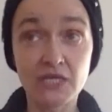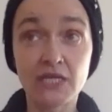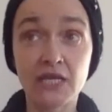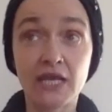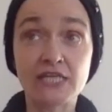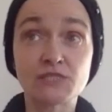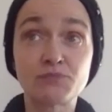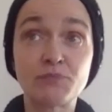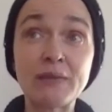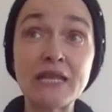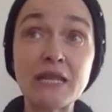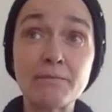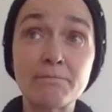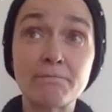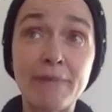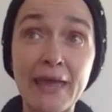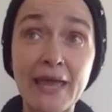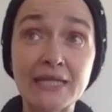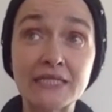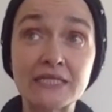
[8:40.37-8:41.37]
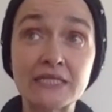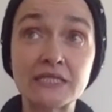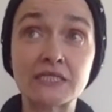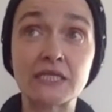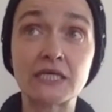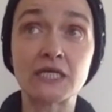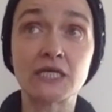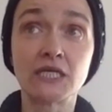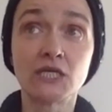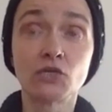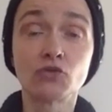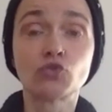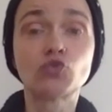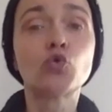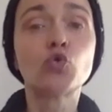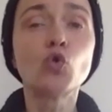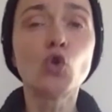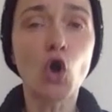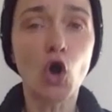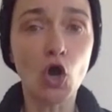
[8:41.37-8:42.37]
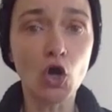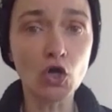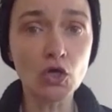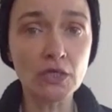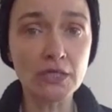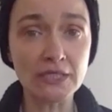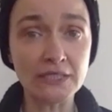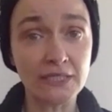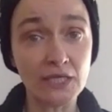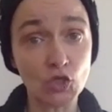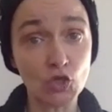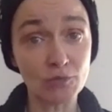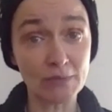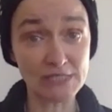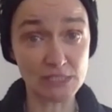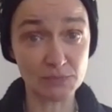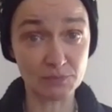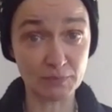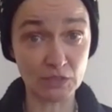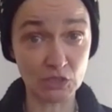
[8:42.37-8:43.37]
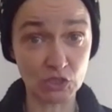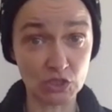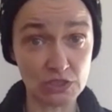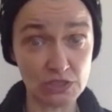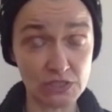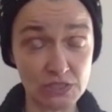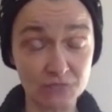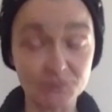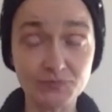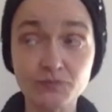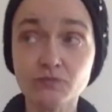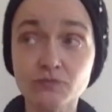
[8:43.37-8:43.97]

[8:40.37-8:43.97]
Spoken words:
has been embedded too long in the human species.